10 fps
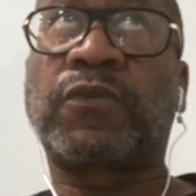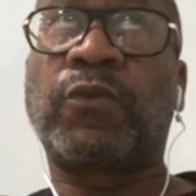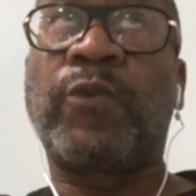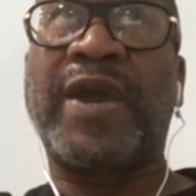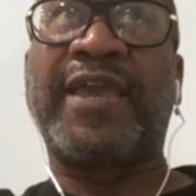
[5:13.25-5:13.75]

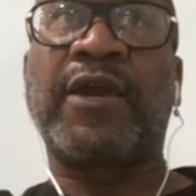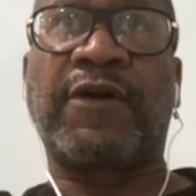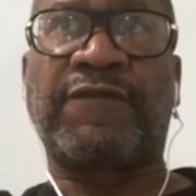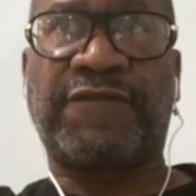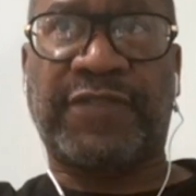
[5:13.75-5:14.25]
the way
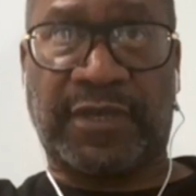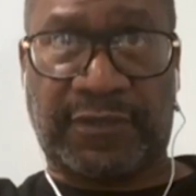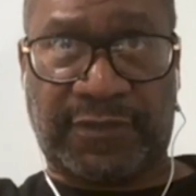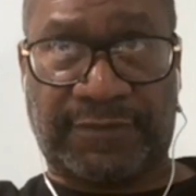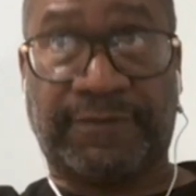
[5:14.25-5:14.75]
of
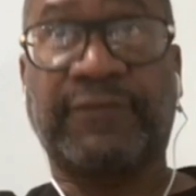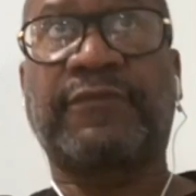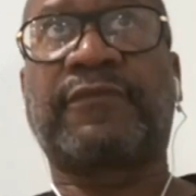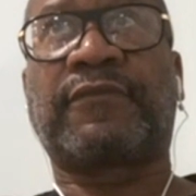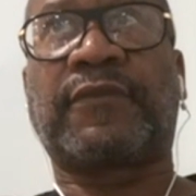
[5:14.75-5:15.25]
things.
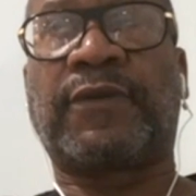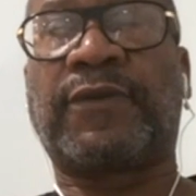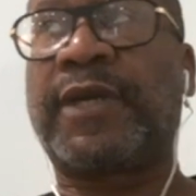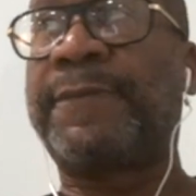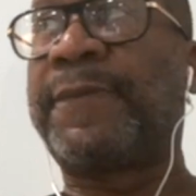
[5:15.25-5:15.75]

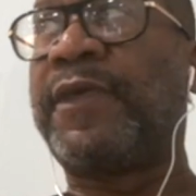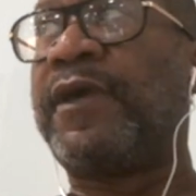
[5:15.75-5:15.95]
Okay.